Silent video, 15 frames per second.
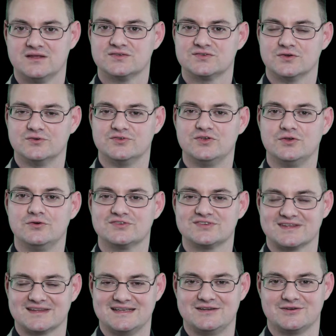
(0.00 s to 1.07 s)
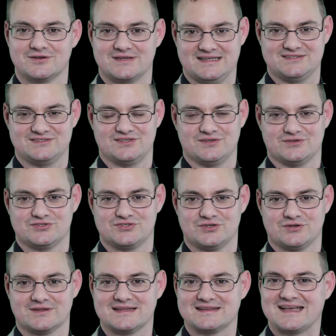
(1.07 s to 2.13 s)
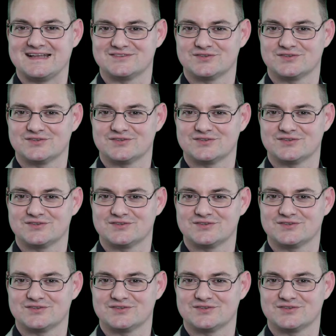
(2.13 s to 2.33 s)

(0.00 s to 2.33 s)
So you as a leader need to ensure that that